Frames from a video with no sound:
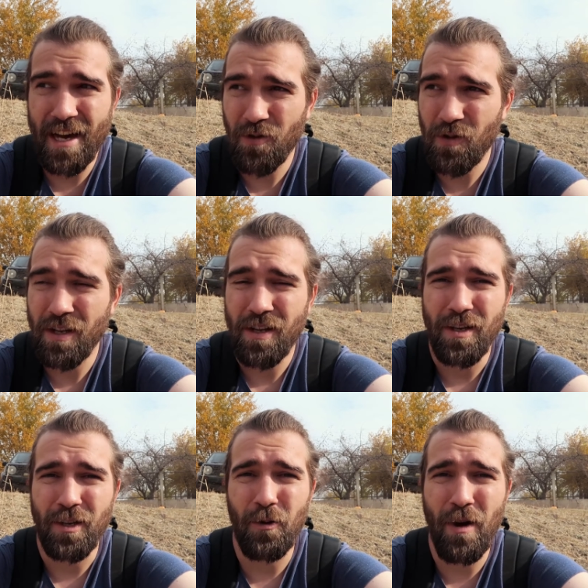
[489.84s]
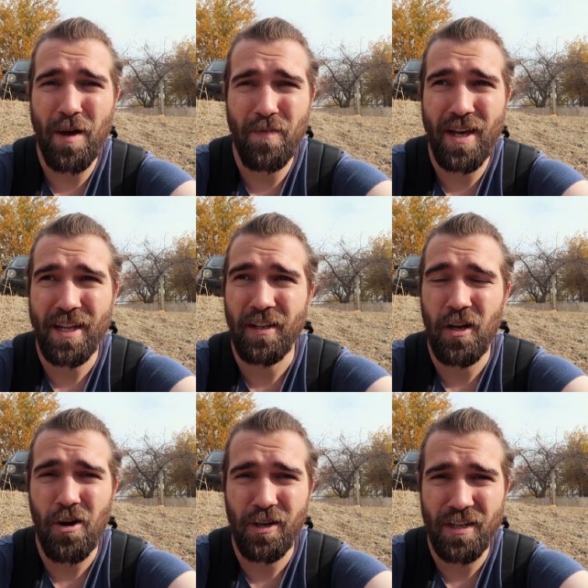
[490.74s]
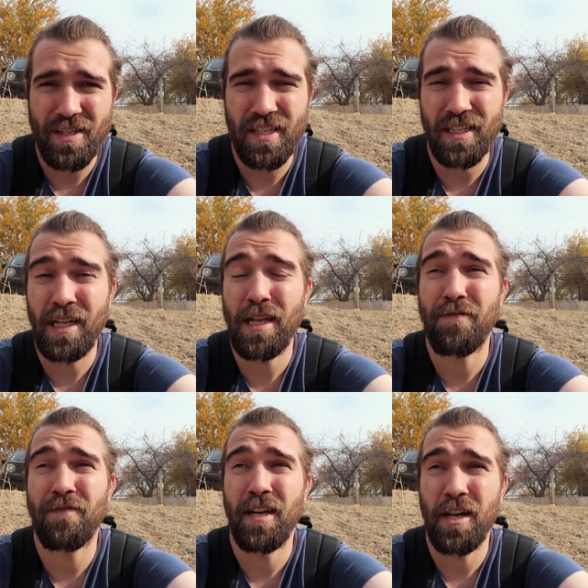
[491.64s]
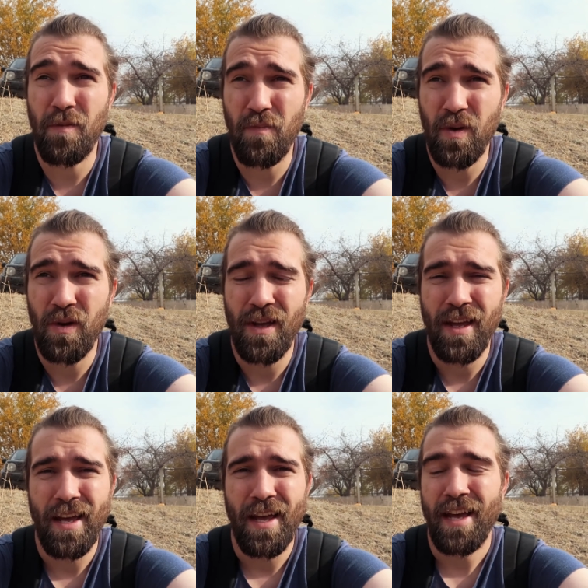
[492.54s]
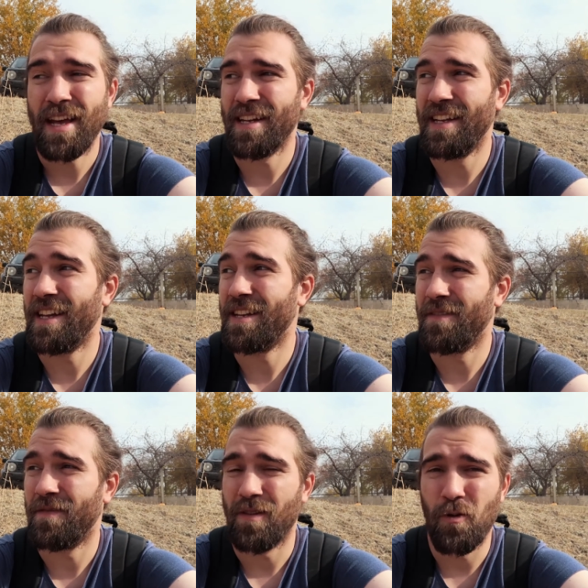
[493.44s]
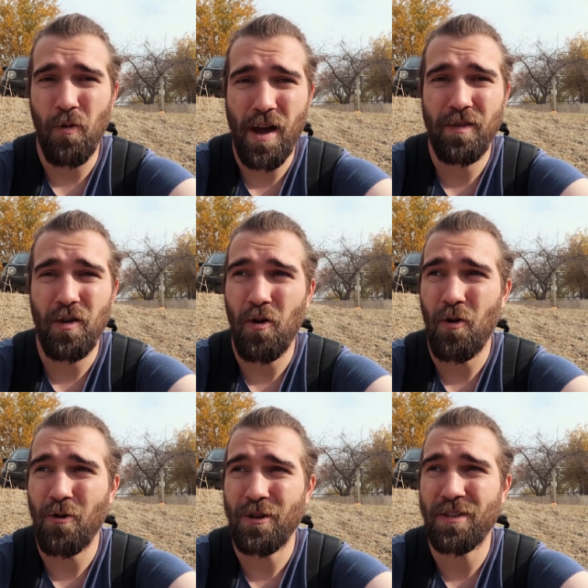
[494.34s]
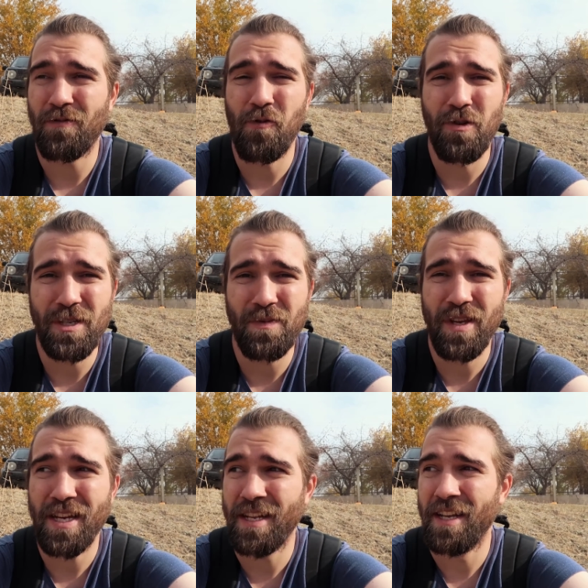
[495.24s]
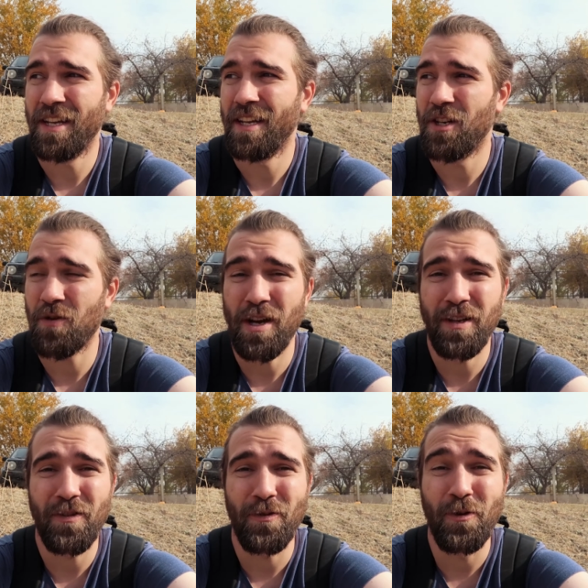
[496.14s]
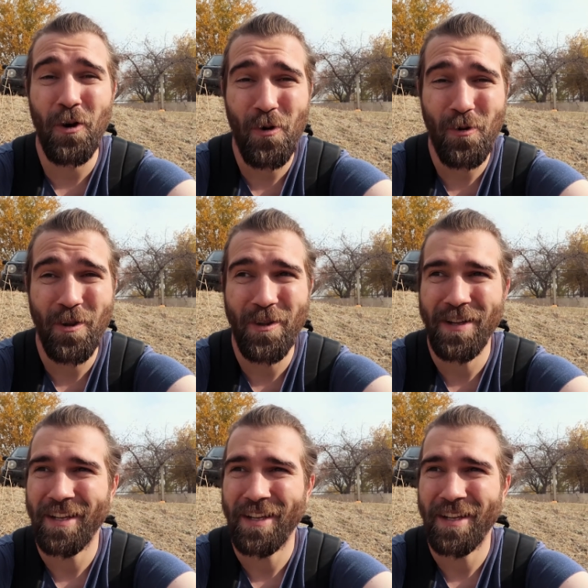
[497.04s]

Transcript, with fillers: down, grab that carcass, lift it up, and then ride the horse full speed, trying to goal.